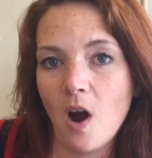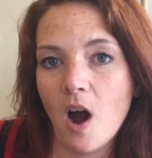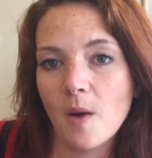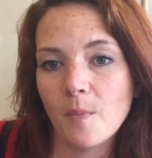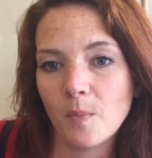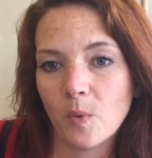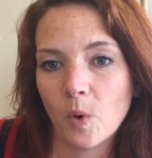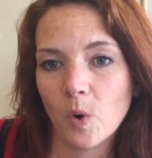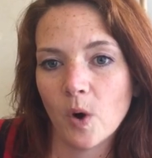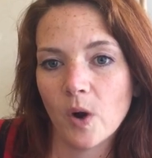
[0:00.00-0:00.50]

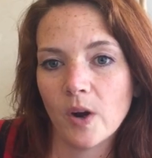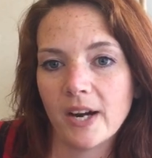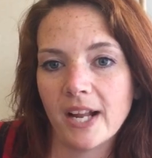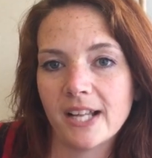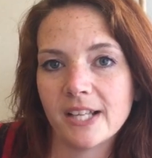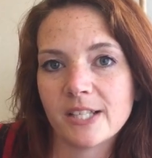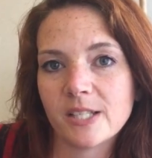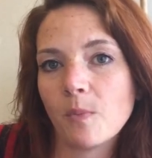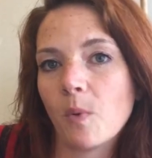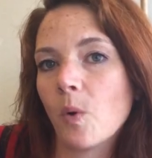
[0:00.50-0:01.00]
on board
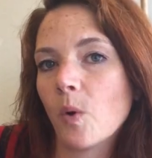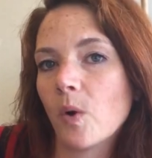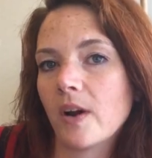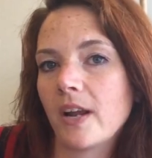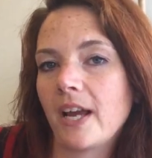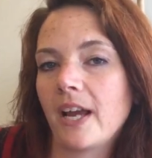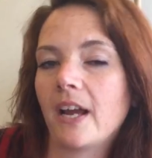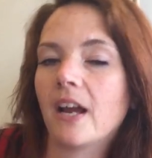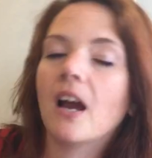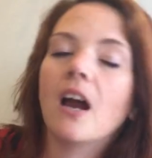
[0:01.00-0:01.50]
and
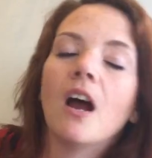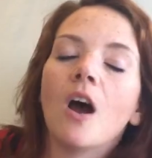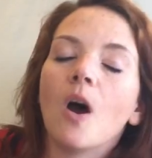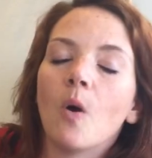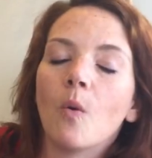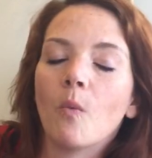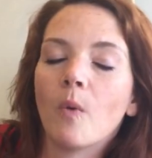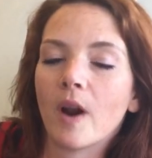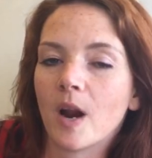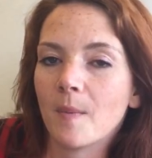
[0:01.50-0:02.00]
supporting
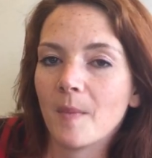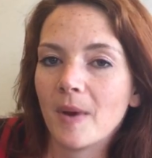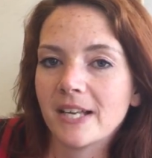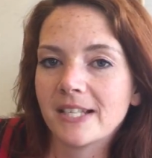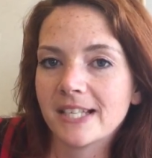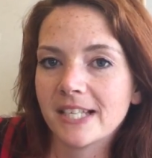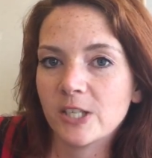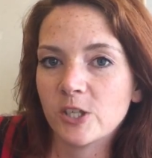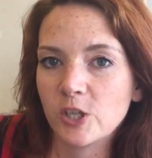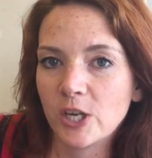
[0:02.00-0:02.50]
what our
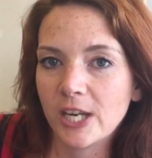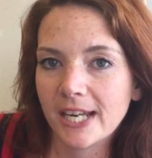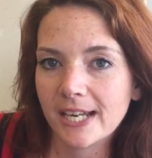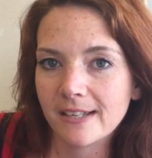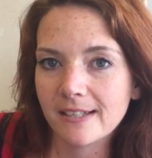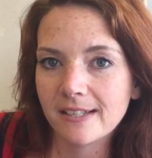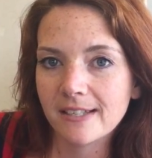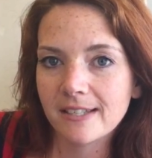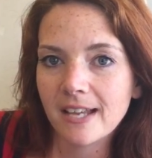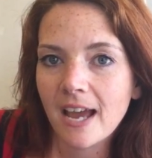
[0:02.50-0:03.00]
message
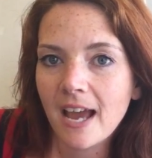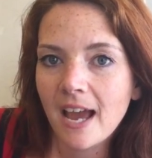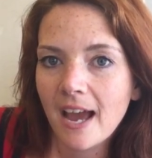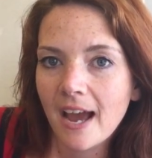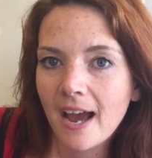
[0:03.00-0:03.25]
is.